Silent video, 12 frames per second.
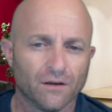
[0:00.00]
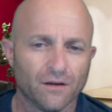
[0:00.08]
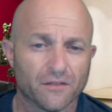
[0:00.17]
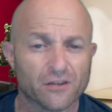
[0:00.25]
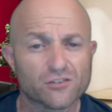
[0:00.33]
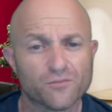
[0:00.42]

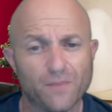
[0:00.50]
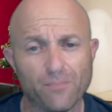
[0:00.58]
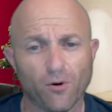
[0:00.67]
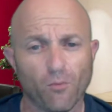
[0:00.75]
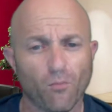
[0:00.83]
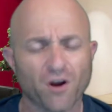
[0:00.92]
There's
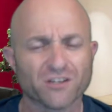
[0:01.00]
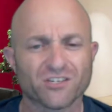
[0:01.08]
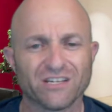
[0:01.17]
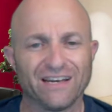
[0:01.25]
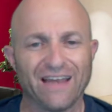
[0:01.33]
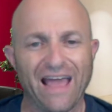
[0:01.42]
people
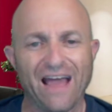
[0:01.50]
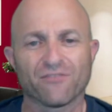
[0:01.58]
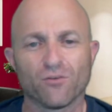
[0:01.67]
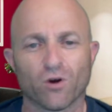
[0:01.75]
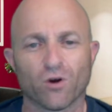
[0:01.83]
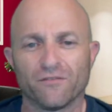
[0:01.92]
marching in
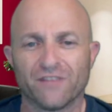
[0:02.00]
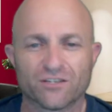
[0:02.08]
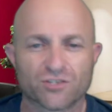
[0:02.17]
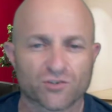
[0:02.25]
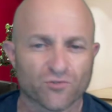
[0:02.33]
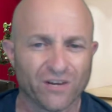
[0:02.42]
every one of
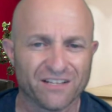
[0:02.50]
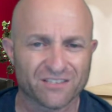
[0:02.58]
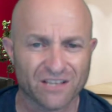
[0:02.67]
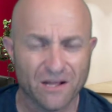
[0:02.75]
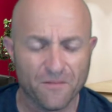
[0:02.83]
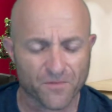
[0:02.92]
these streets.
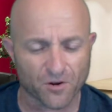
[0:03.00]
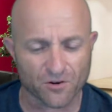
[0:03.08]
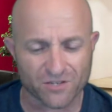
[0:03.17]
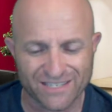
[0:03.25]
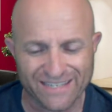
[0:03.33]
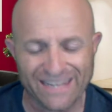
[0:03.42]
They're
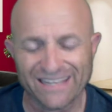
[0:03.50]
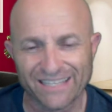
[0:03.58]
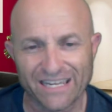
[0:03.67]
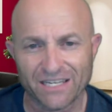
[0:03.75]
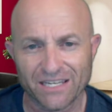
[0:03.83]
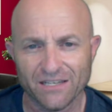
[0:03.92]

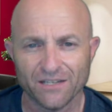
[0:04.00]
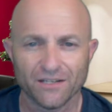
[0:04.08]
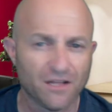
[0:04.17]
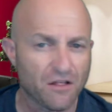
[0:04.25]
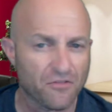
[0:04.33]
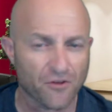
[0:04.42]
stealing,
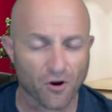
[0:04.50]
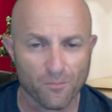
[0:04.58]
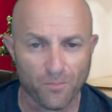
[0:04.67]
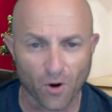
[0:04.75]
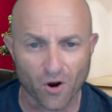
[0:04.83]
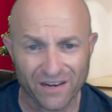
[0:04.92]
they're
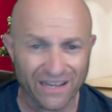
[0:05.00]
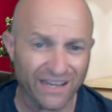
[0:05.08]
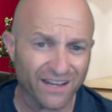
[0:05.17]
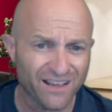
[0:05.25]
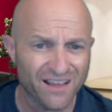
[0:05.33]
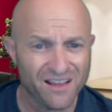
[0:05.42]

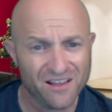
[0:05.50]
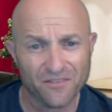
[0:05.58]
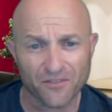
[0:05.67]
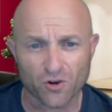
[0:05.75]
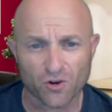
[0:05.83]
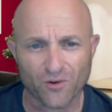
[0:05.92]
burning,
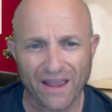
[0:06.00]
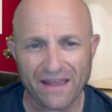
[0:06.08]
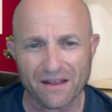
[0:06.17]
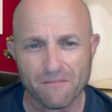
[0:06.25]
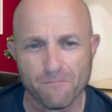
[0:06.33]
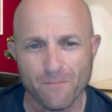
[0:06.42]
they're
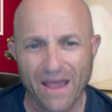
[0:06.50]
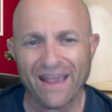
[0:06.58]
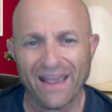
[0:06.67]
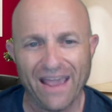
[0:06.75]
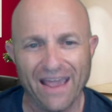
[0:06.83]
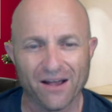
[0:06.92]
creating
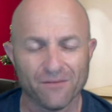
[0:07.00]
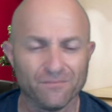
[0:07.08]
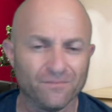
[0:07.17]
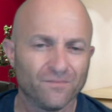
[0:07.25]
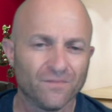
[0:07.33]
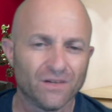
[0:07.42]

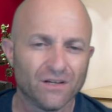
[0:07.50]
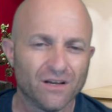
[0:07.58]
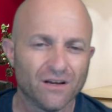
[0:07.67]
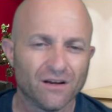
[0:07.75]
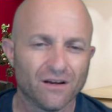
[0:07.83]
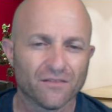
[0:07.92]
mayhem.
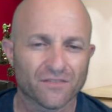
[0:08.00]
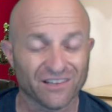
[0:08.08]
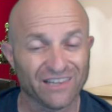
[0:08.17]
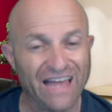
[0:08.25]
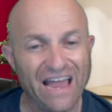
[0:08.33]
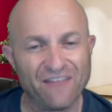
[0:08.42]
The
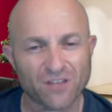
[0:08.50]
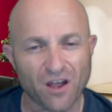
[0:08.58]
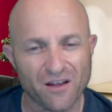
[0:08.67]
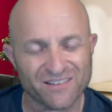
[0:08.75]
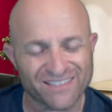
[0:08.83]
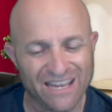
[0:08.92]
left
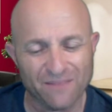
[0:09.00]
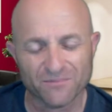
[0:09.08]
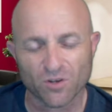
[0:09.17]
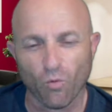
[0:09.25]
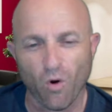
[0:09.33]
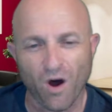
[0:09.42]
seem
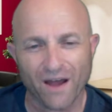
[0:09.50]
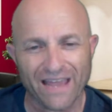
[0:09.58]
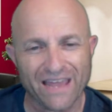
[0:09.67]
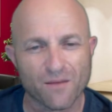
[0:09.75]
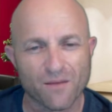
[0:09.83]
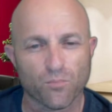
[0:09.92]
to want
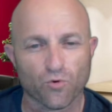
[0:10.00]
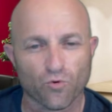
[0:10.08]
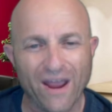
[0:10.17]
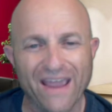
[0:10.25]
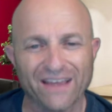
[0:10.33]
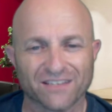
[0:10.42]
and
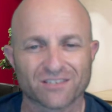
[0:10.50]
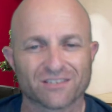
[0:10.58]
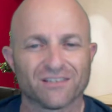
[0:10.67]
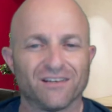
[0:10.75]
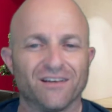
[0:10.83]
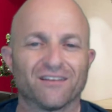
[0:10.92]
embrace
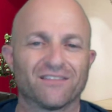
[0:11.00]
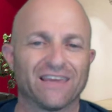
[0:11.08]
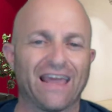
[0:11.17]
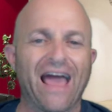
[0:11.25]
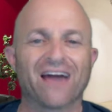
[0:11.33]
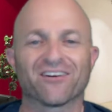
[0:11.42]

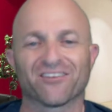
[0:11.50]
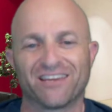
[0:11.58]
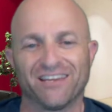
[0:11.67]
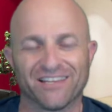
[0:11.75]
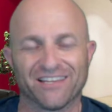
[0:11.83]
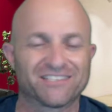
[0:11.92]
the
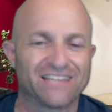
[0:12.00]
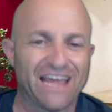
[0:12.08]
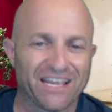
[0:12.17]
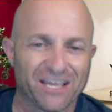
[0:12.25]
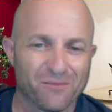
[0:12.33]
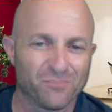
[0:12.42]
anarchy that's
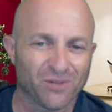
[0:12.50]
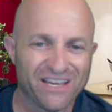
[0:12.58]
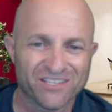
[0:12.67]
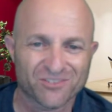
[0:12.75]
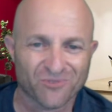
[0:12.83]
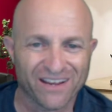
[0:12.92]
taking
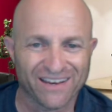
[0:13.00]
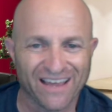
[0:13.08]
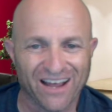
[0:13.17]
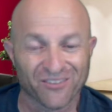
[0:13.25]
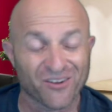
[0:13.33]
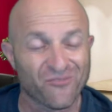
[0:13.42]
place right
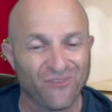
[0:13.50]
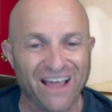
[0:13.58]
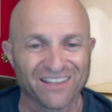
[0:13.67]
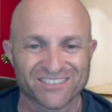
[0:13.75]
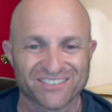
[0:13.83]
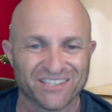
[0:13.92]
now, the
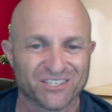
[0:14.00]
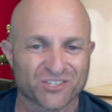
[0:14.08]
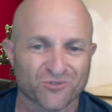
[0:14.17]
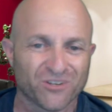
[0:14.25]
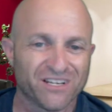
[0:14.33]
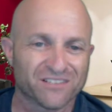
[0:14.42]
violence in the
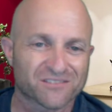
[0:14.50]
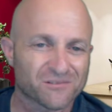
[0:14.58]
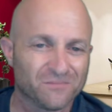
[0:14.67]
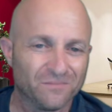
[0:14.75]
streets.